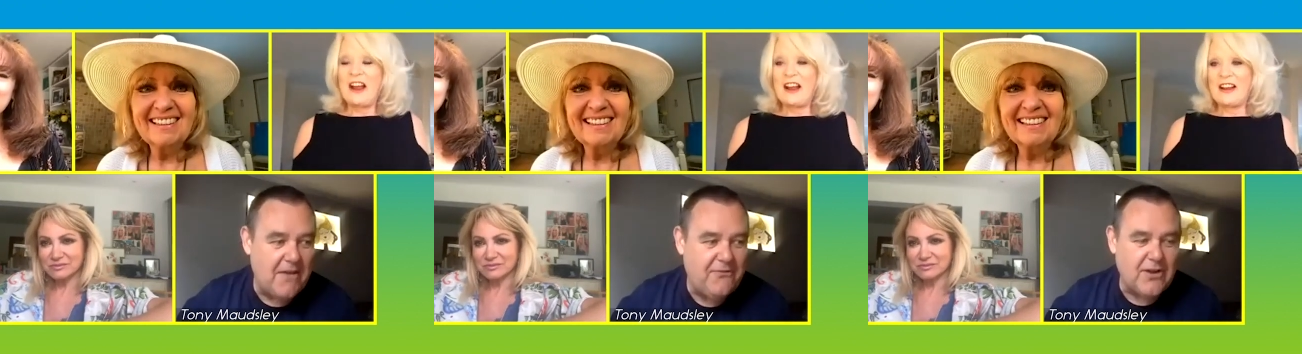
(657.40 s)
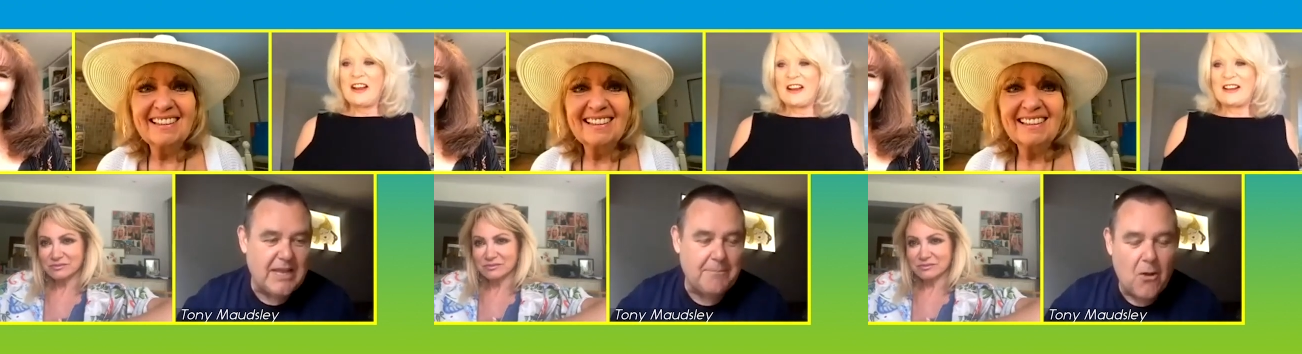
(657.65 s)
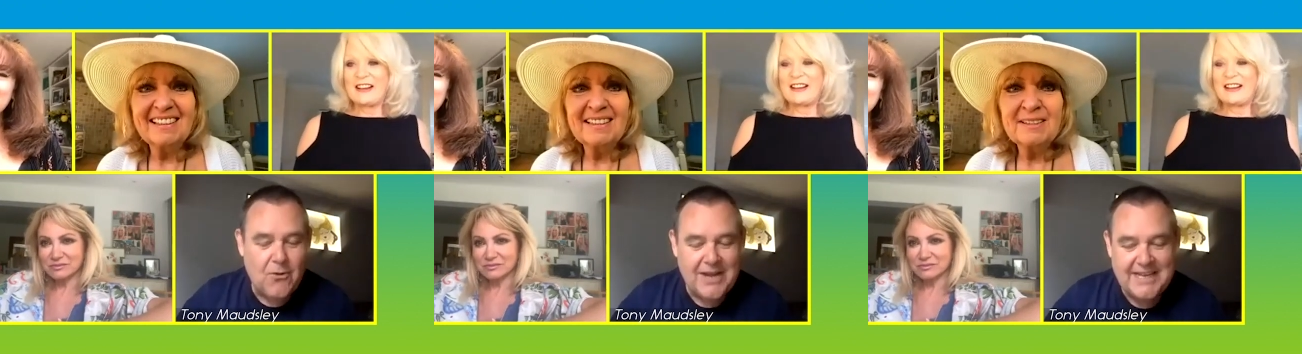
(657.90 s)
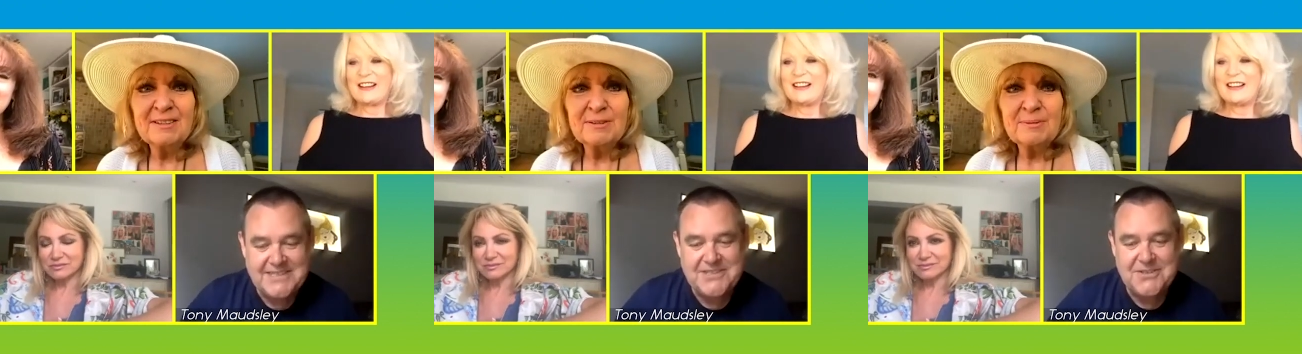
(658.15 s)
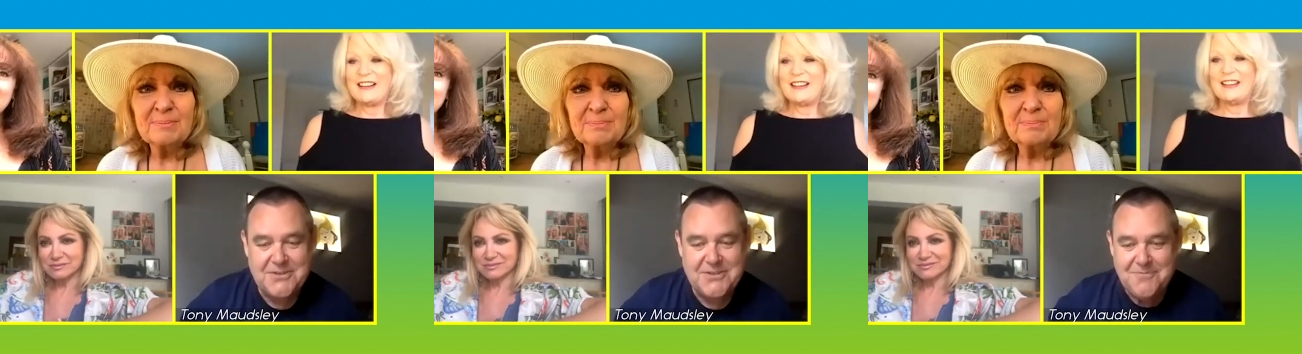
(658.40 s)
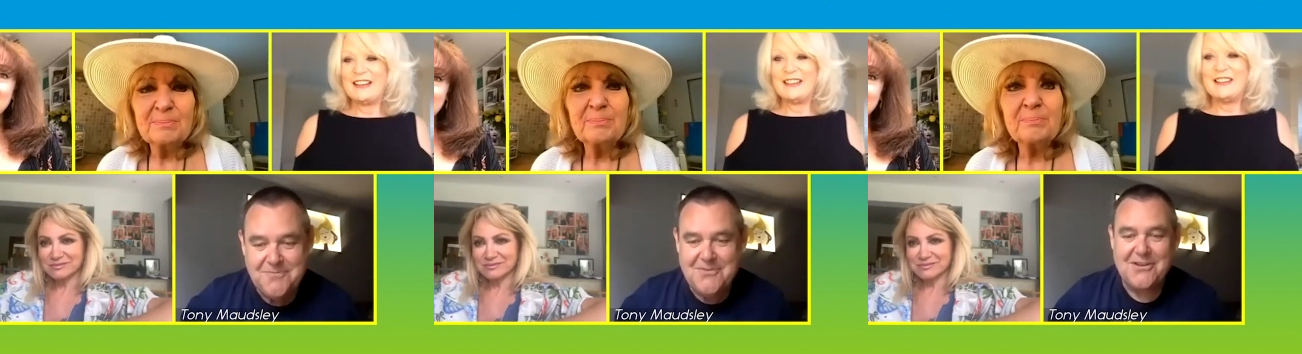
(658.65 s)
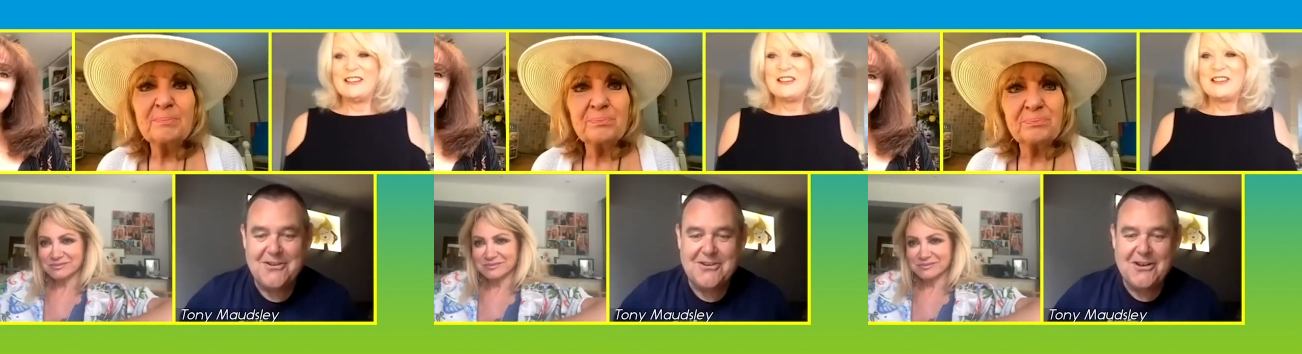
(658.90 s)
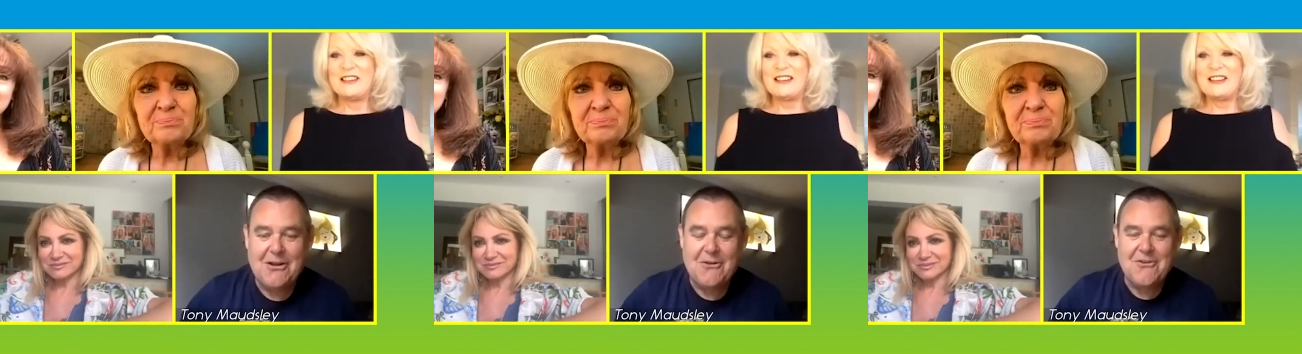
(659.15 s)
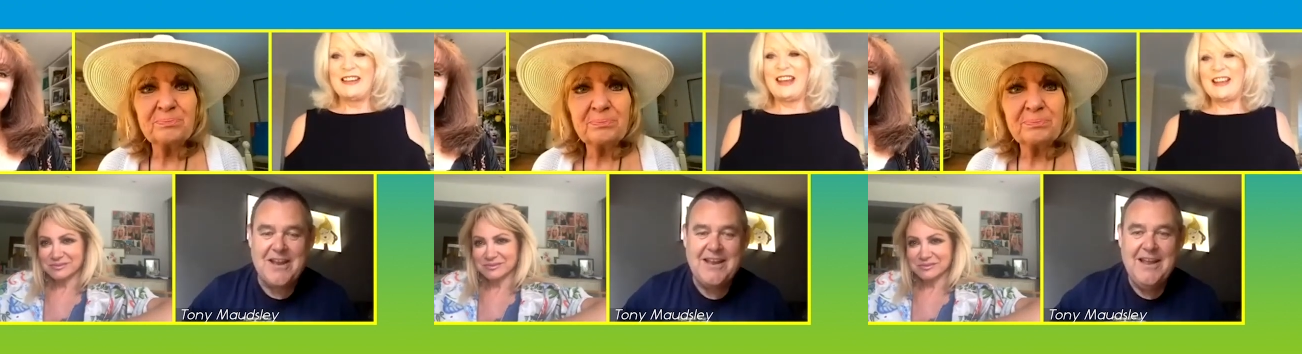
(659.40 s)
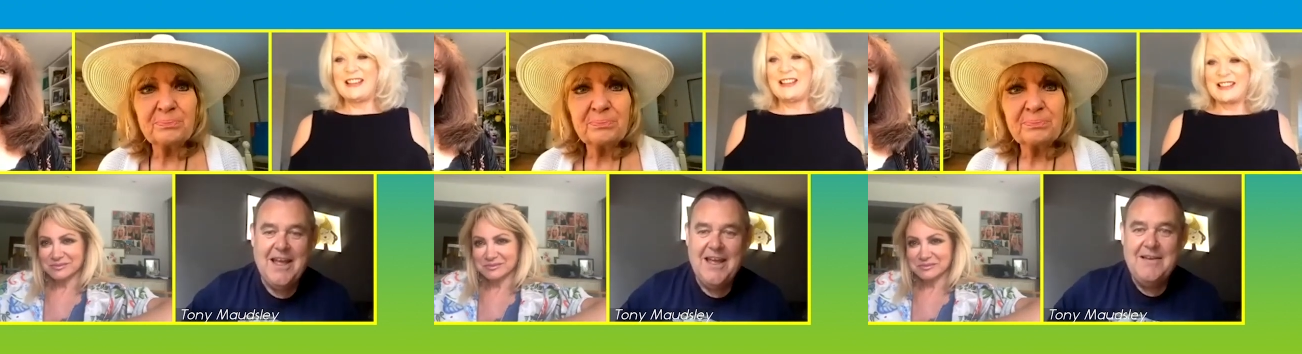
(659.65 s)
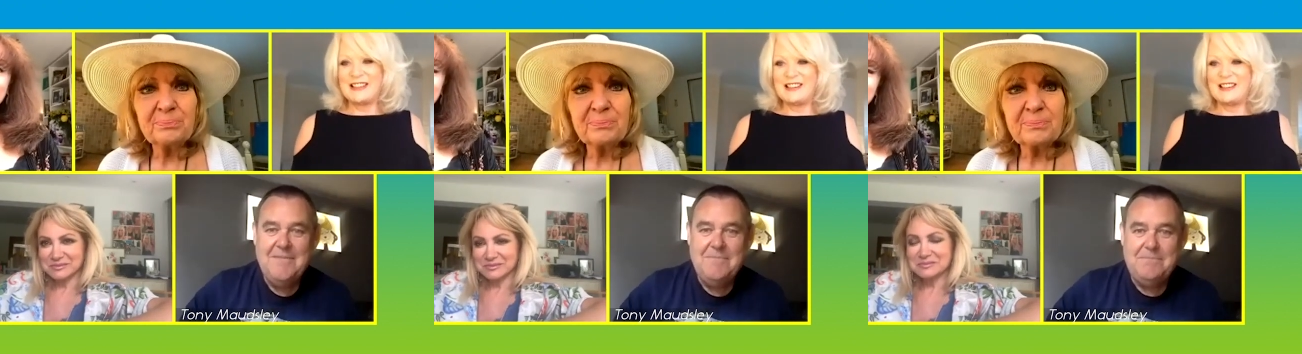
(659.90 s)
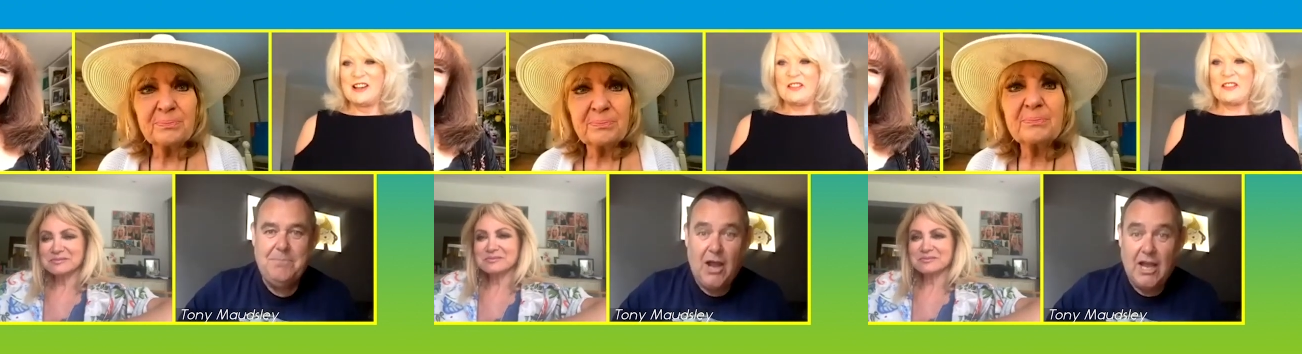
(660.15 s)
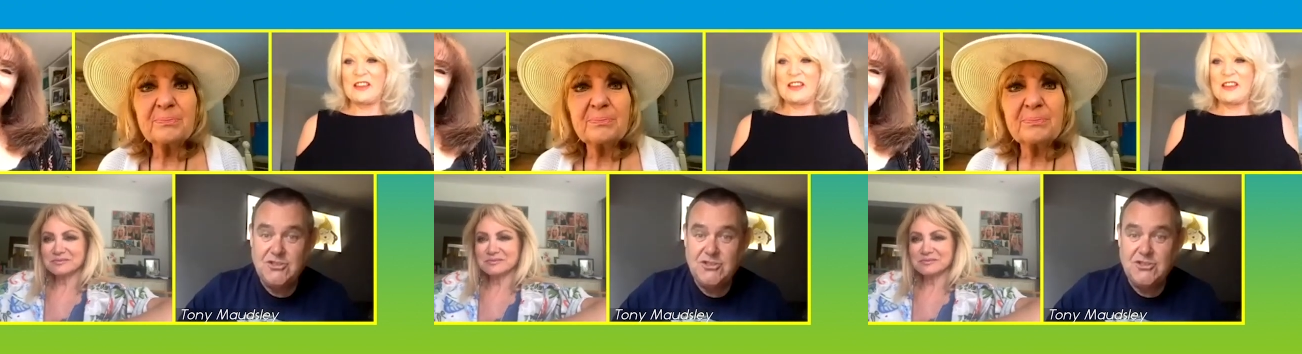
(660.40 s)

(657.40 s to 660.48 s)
Speaker 1: of funny bone into Corrie. Yes, but the